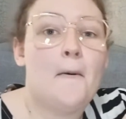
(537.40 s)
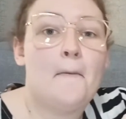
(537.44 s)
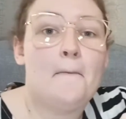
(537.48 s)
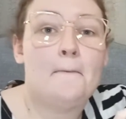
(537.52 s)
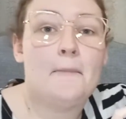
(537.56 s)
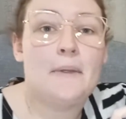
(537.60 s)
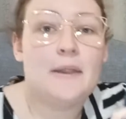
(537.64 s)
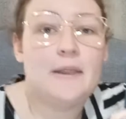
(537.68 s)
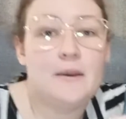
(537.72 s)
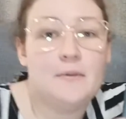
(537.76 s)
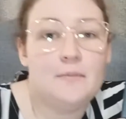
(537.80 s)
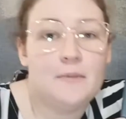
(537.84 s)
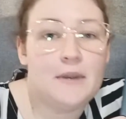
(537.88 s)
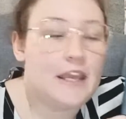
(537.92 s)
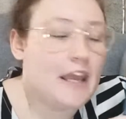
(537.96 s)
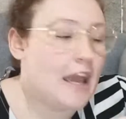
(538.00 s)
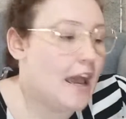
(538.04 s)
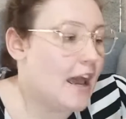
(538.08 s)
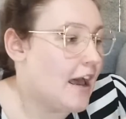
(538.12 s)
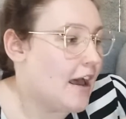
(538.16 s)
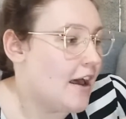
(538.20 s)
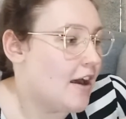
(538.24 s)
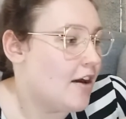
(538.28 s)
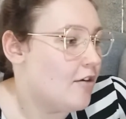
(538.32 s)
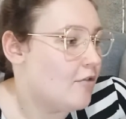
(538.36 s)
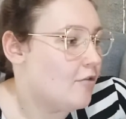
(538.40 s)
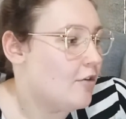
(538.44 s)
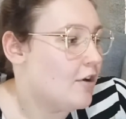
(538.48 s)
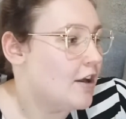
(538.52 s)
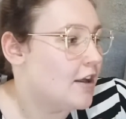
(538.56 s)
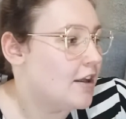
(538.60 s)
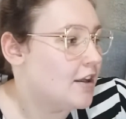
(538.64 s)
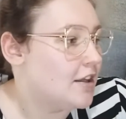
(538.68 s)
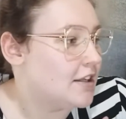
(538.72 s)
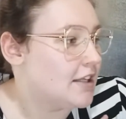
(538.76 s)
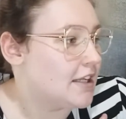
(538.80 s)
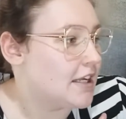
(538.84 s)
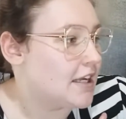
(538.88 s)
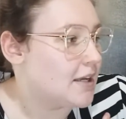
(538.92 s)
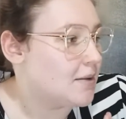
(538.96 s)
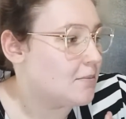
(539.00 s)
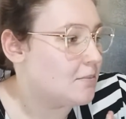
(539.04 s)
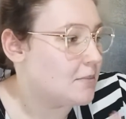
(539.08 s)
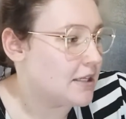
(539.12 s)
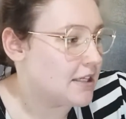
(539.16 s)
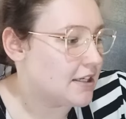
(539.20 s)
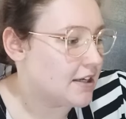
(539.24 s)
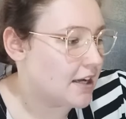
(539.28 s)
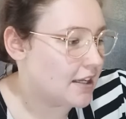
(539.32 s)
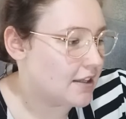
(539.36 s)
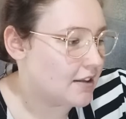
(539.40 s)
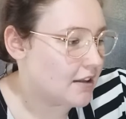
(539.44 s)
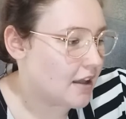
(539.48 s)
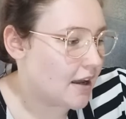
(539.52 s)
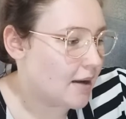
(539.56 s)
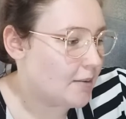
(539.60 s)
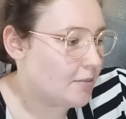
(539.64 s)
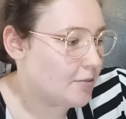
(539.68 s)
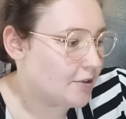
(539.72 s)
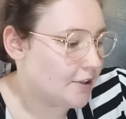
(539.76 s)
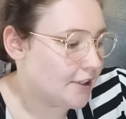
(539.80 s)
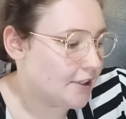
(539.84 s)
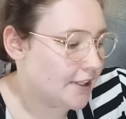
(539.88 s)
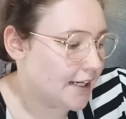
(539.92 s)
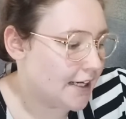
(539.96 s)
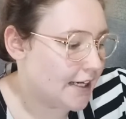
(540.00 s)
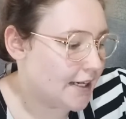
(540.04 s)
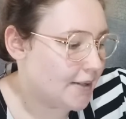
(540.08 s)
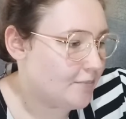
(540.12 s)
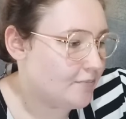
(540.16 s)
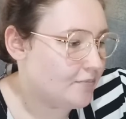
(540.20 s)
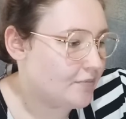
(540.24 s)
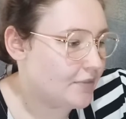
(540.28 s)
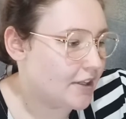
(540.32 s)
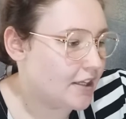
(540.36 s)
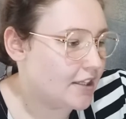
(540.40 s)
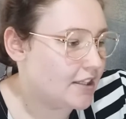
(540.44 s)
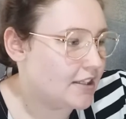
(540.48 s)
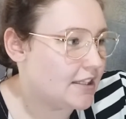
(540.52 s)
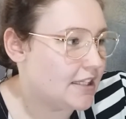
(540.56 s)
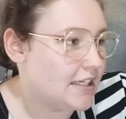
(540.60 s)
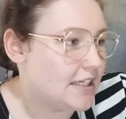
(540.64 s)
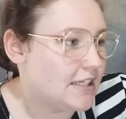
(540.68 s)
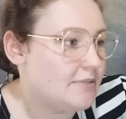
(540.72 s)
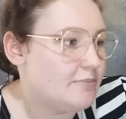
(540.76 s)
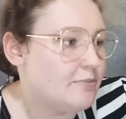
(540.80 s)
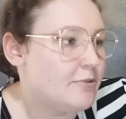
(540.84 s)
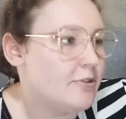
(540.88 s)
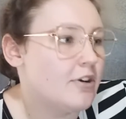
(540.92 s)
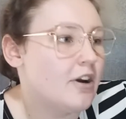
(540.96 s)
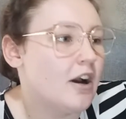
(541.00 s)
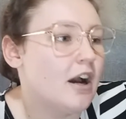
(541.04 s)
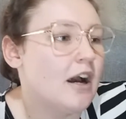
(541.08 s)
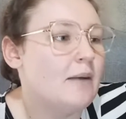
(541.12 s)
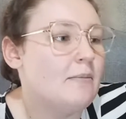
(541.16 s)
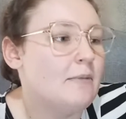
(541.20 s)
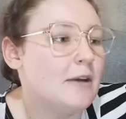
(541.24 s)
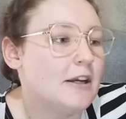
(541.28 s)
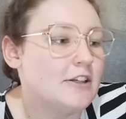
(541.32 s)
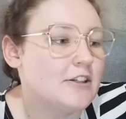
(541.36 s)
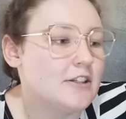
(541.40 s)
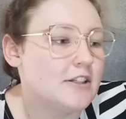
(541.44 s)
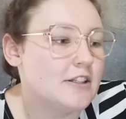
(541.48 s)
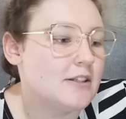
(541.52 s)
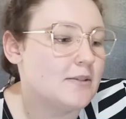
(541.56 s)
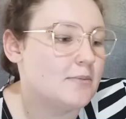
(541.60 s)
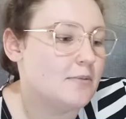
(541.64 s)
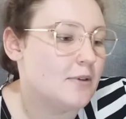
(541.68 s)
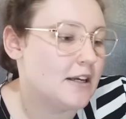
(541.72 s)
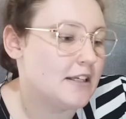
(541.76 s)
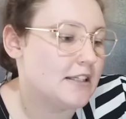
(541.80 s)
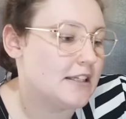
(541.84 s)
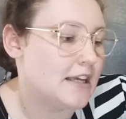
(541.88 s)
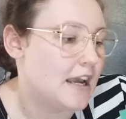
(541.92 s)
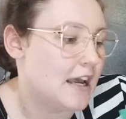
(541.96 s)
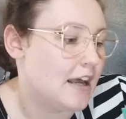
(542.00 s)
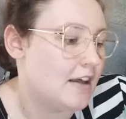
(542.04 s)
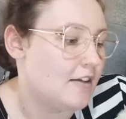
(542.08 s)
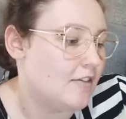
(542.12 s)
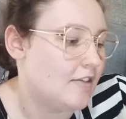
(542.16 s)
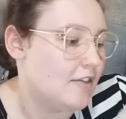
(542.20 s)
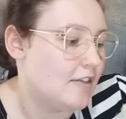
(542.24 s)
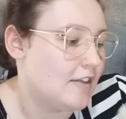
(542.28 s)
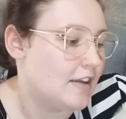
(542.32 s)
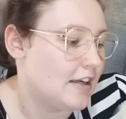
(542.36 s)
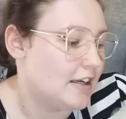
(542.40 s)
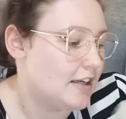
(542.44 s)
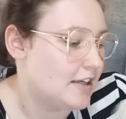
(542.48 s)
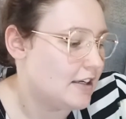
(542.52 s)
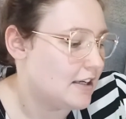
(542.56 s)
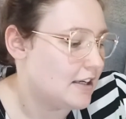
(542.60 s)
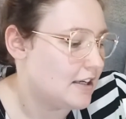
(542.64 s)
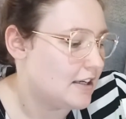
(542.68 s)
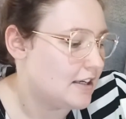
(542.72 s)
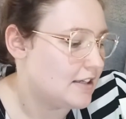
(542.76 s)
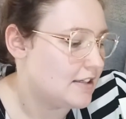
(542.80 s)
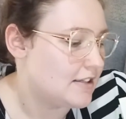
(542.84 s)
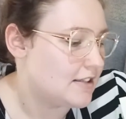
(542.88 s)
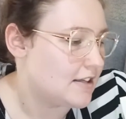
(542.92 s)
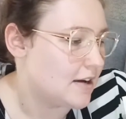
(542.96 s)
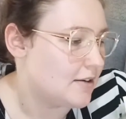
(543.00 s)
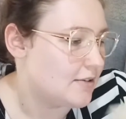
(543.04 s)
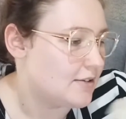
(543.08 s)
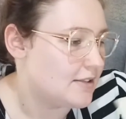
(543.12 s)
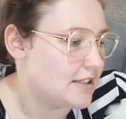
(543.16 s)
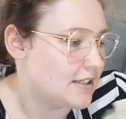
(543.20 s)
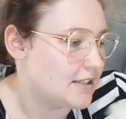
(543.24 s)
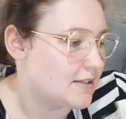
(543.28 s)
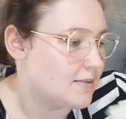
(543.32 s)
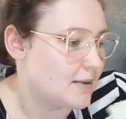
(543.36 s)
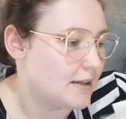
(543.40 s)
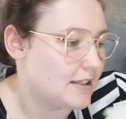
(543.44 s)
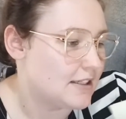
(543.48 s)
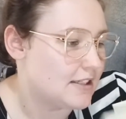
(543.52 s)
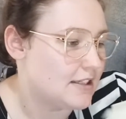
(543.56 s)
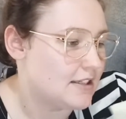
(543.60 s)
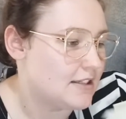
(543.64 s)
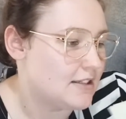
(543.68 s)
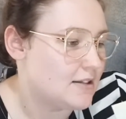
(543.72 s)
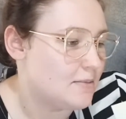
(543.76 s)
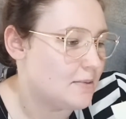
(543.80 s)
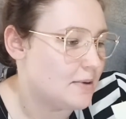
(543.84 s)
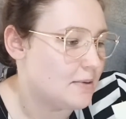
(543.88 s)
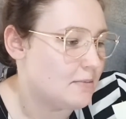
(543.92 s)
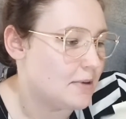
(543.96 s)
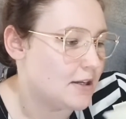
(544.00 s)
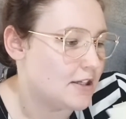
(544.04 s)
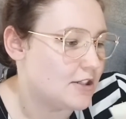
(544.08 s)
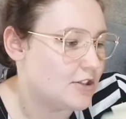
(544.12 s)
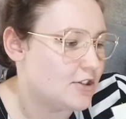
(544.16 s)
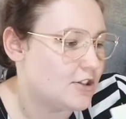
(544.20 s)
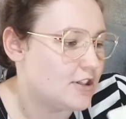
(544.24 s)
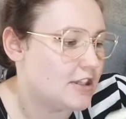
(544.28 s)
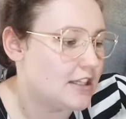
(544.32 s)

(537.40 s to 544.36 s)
But then we have The Midnight Library. This book, I'm actually surprised at how thin it is. I was expecting it to be much